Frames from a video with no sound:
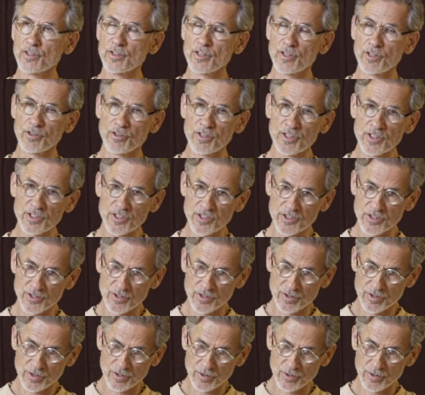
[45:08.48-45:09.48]
there is
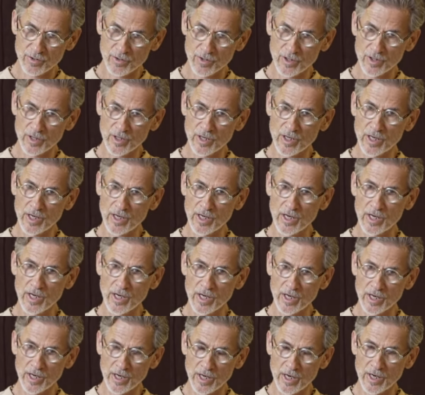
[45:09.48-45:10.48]

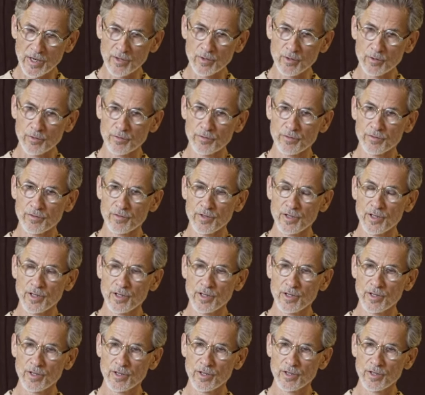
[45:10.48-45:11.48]
a kind of
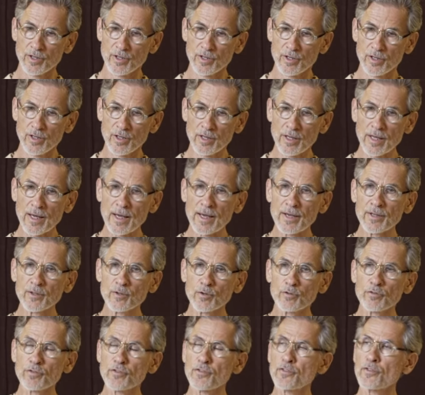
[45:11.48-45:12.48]
line
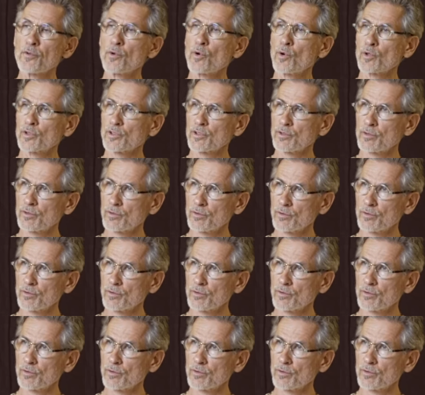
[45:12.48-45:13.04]
of thought,